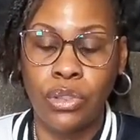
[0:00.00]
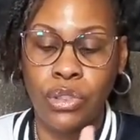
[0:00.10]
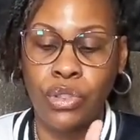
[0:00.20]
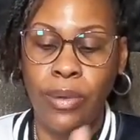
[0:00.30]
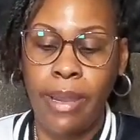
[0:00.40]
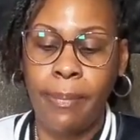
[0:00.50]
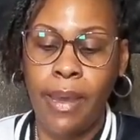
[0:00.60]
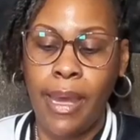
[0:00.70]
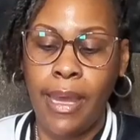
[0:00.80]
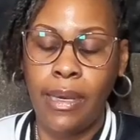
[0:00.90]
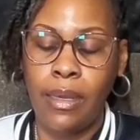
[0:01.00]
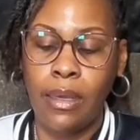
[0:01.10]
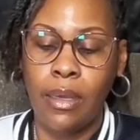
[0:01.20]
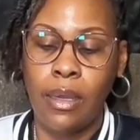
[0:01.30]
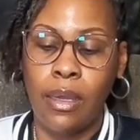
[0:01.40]
tripod
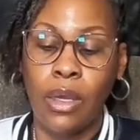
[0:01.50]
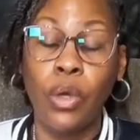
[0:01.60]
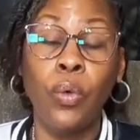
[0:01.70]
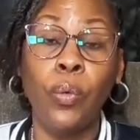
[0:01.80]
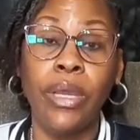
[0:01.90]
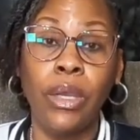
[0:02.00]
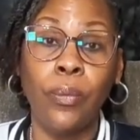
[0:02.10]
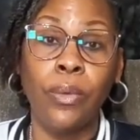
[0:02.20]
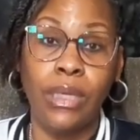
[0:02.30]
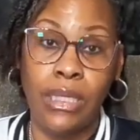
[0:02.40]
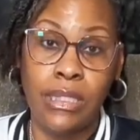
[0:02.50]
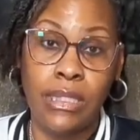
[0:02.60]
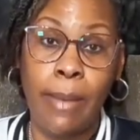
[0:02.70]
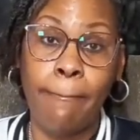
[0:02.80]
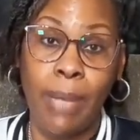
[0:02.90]
quick
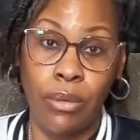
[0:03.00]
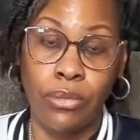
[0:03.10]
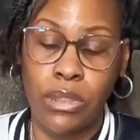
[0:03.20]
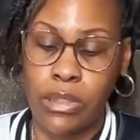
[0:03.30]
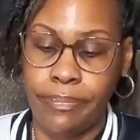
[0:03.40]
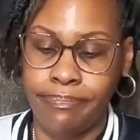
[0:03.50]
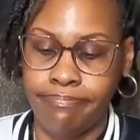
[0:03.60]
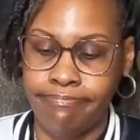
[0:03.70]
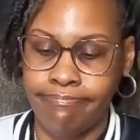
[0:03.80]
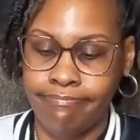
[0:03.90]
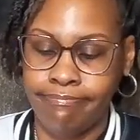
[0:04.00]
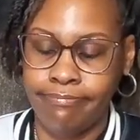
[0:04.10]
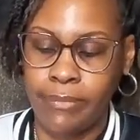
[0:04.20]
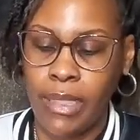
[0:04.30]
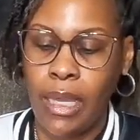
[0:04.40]
release mounts.
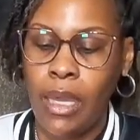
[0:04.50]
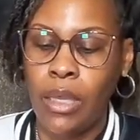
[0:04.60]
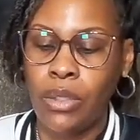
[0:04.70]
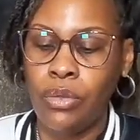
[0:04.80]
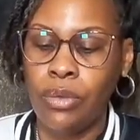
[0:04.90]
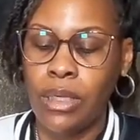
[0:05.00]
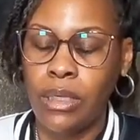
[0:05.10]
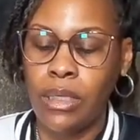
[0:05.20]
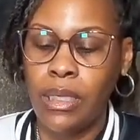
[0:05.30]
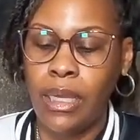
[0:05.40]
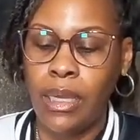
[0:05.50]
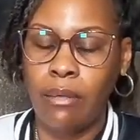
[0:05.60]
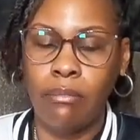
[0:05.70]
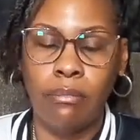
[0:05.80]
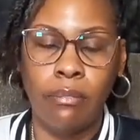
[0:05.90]
You can get
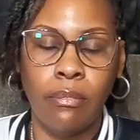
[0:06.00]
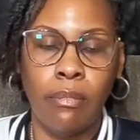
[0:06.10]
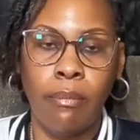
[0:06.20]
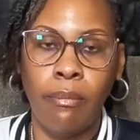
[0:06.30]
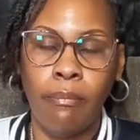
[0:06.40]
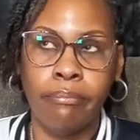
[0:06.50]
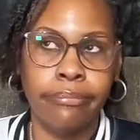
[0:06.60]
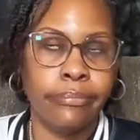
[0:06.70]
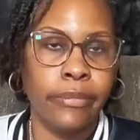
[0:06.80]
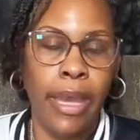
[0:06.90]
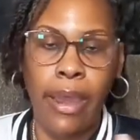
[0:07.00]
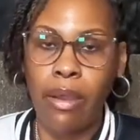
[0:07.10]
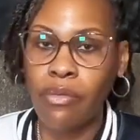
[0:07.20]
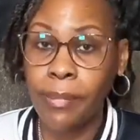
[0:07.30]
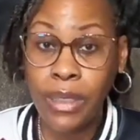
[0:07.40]

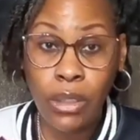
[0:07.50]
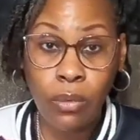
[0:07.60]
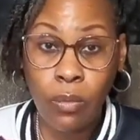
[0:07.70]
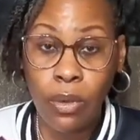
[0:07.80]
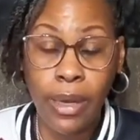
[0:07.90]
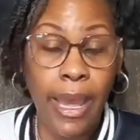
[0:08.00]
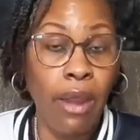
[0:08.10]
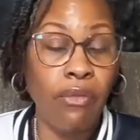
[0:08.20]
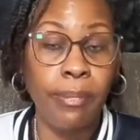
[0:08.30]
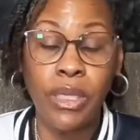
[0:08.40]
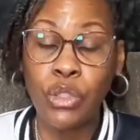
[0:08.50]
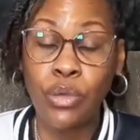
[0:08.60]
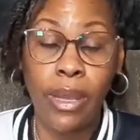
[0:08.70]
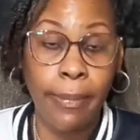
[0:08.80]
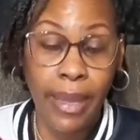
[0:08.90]
however many you want, however many
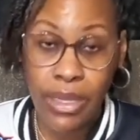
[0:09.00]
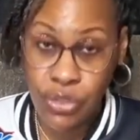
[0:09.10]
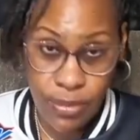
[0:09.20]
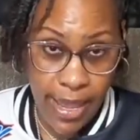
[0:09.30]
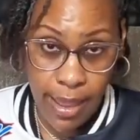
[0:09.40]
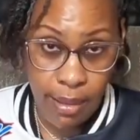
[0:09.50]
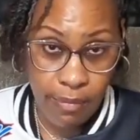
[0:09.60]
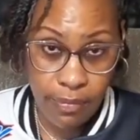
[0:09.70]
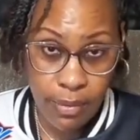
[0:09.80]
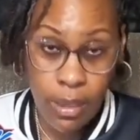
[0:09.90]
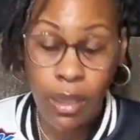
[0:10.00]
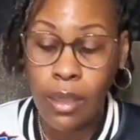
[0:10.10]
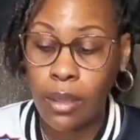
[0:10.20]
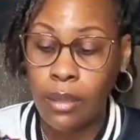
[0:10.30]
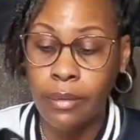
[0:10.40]
tripods you have,
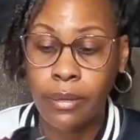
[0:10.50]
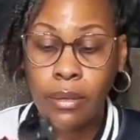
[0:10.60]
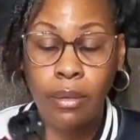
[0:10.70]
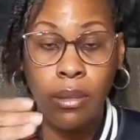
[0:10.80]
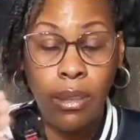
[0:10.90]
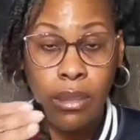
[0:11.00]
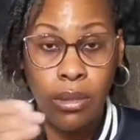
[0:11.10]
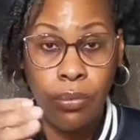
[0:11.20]
get the